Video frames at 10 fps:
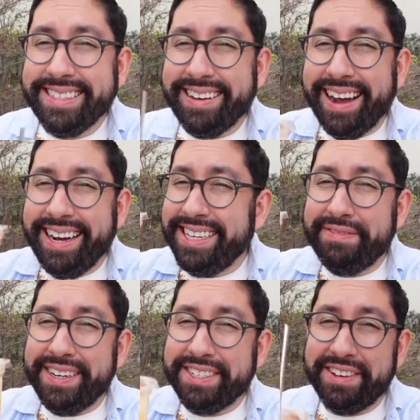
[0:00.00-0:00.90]
Okay, I need to
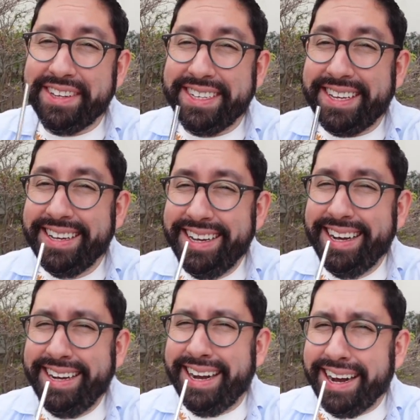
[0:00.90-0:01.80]
finish all these.
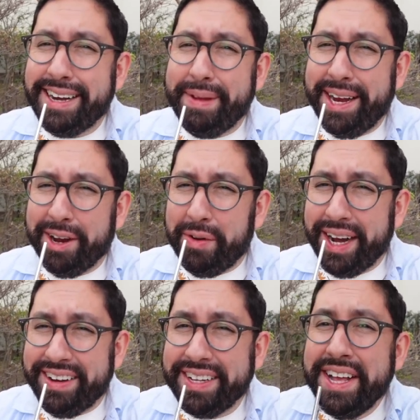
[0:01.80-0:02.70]
I'm going to be here a
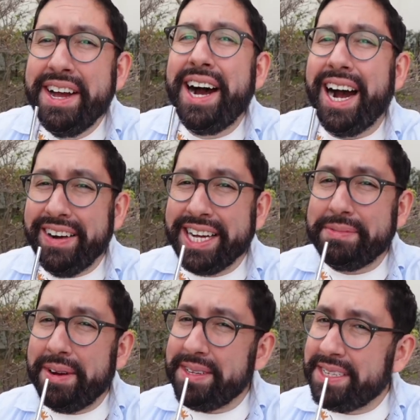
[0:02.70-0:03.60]
while. All right,
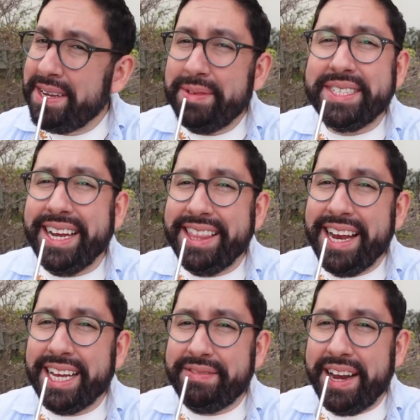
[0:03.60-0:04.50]
Explorers, we'll see you in the
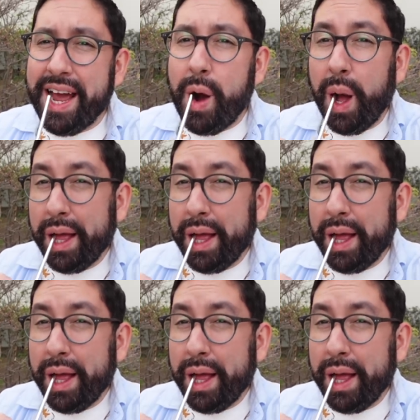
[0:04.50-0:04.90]
next video.